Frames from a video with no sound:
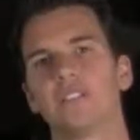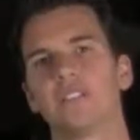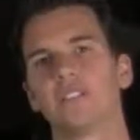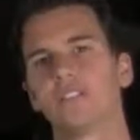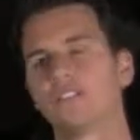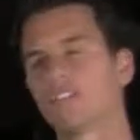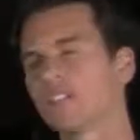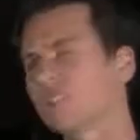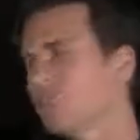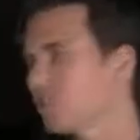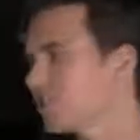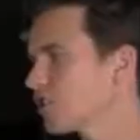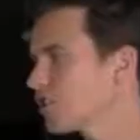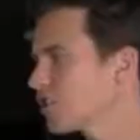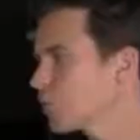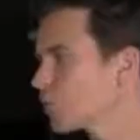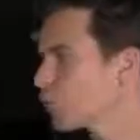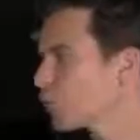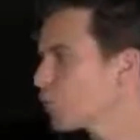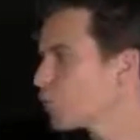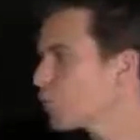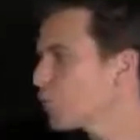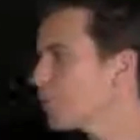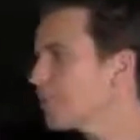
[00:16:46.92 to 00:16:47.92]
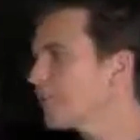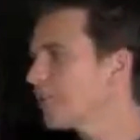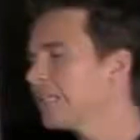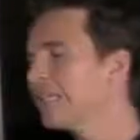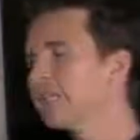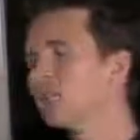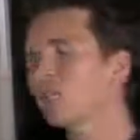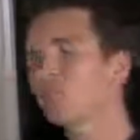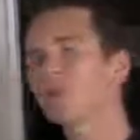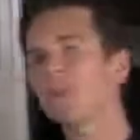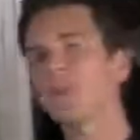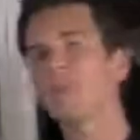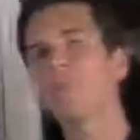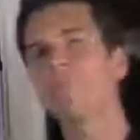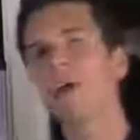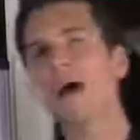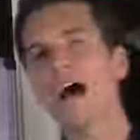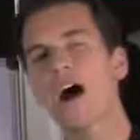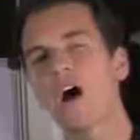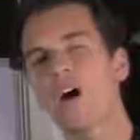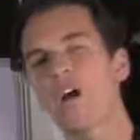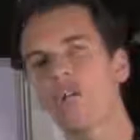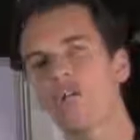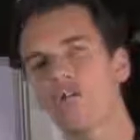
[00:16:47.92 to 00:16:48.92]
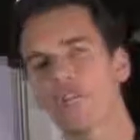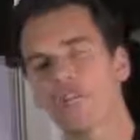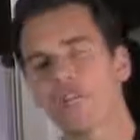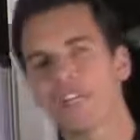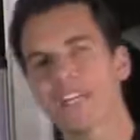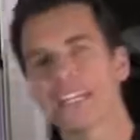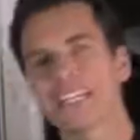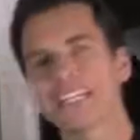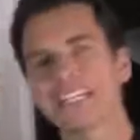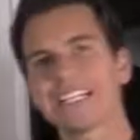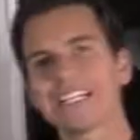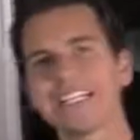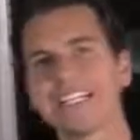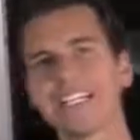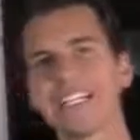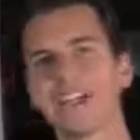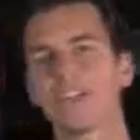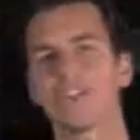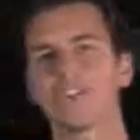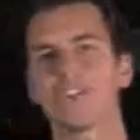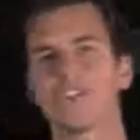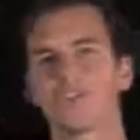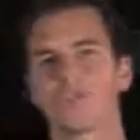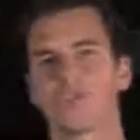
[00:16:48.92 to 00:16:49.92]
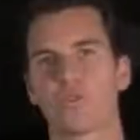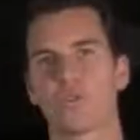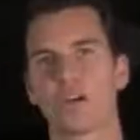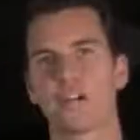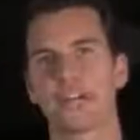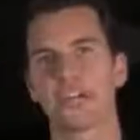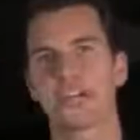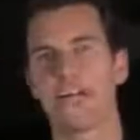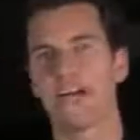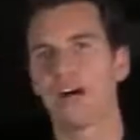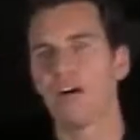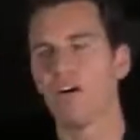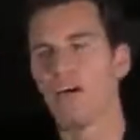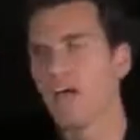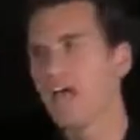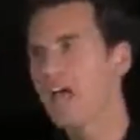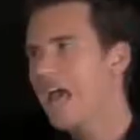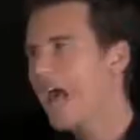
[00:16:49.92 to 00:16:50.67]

See, this is really, really powerful to get clear on this right now.